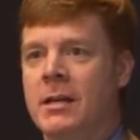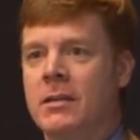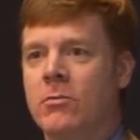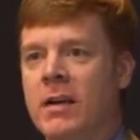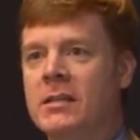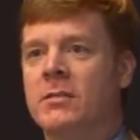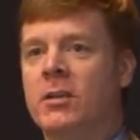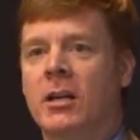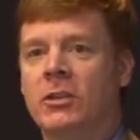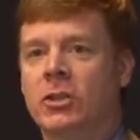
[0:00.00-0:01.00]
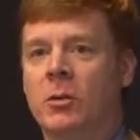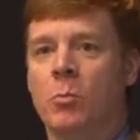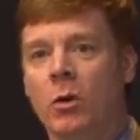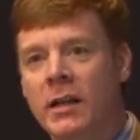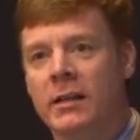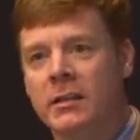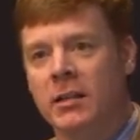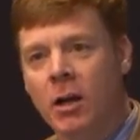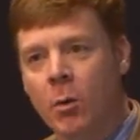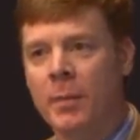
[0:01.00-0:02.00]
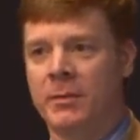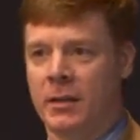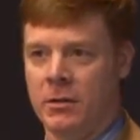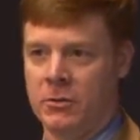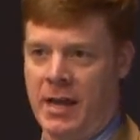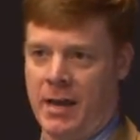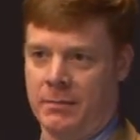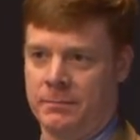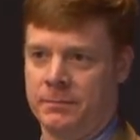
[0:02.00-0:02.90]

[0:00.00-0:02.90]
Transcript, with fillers: the rates of concussion are more likely to go up than go down.